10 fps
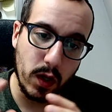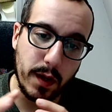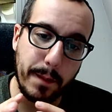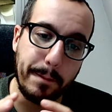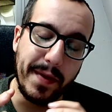
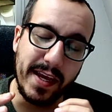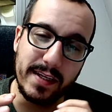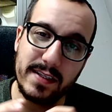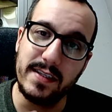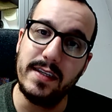
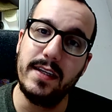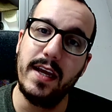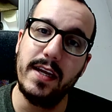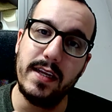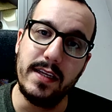makes
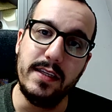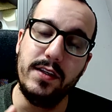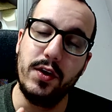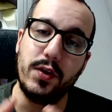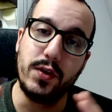data
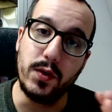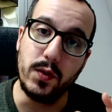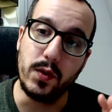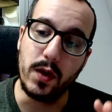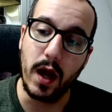easier
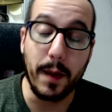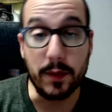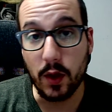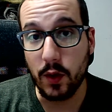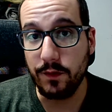to
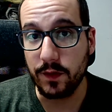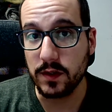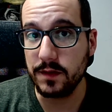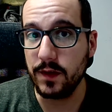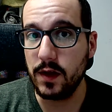upload, first
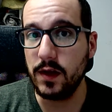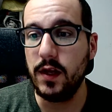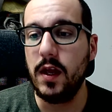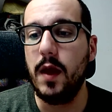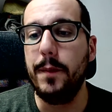of all,
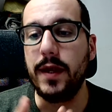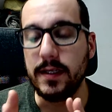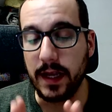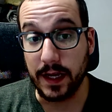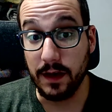because
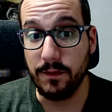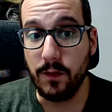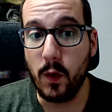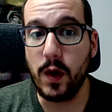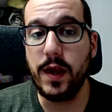I can
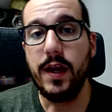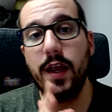avoid